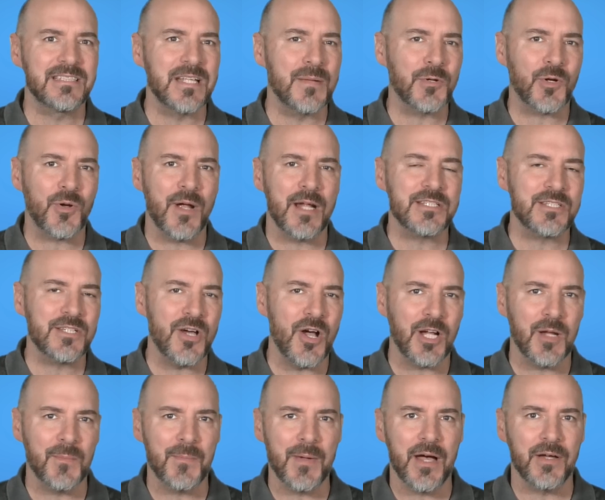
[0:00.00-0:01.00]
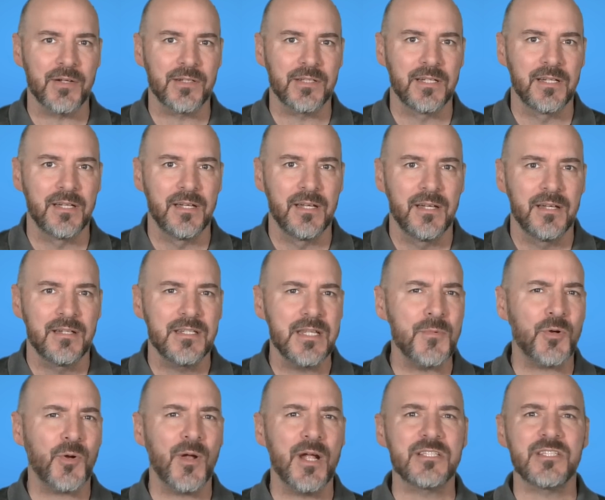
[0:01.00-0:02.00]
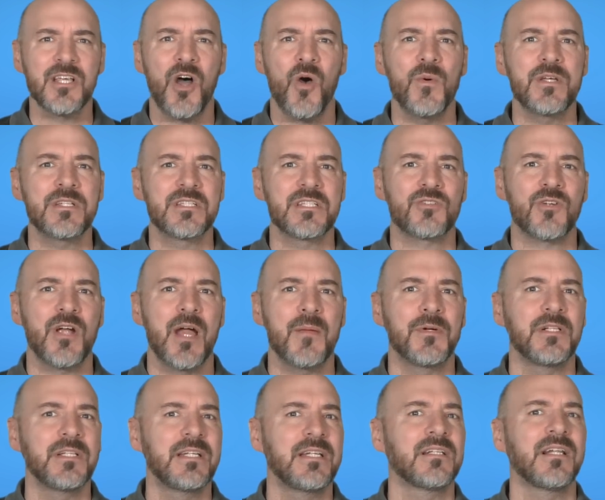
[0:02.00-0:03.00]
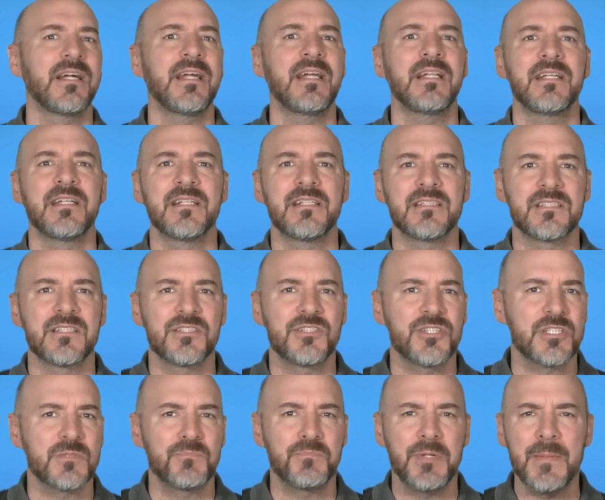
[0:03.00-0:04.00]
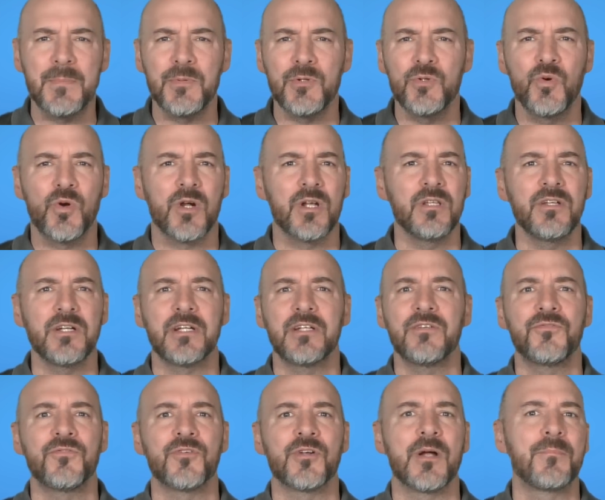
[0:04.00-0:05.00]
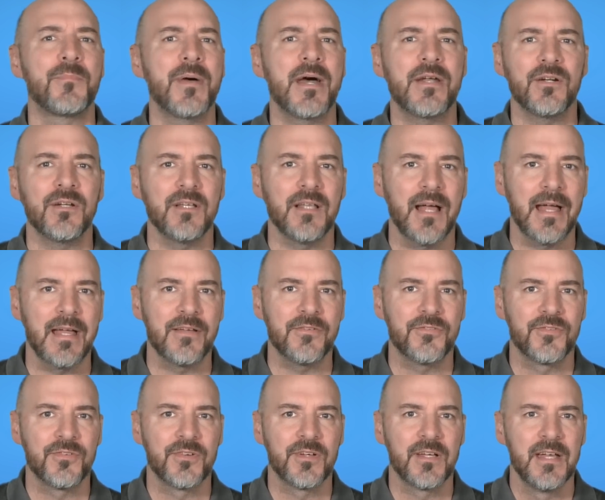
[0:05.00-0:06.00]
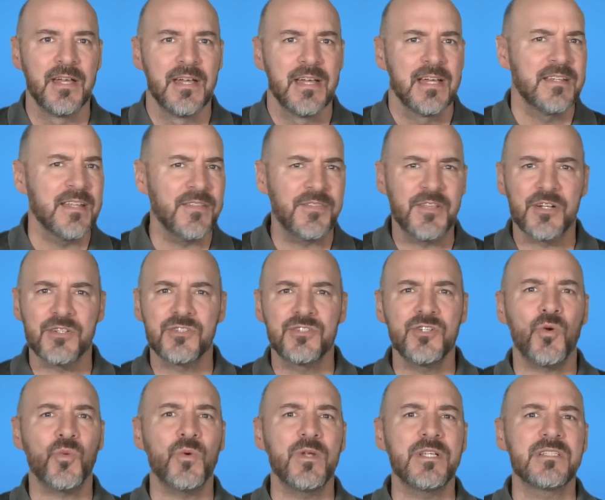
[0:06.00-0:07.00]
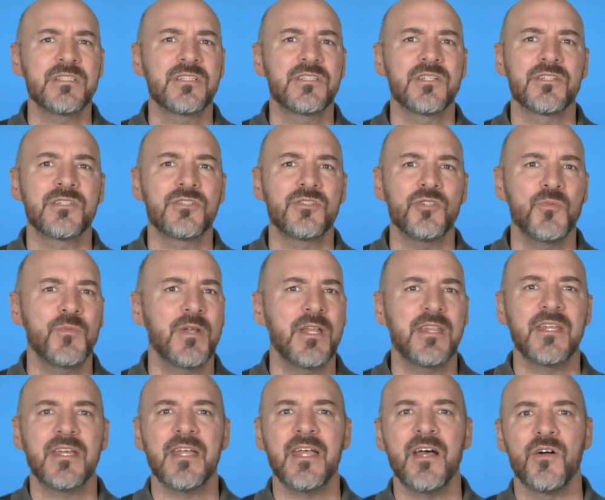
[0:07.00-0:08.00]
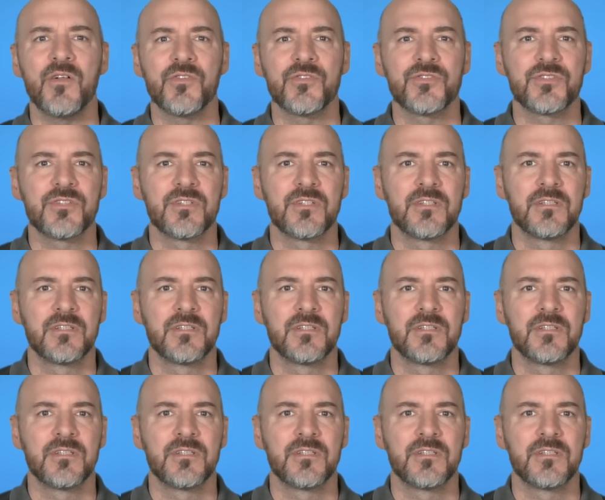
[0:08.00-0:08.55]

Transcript: Democrats talk about. Democrats always describe illegal aliens as just people who are looking for a better life, and that there's no reason to assume anything else.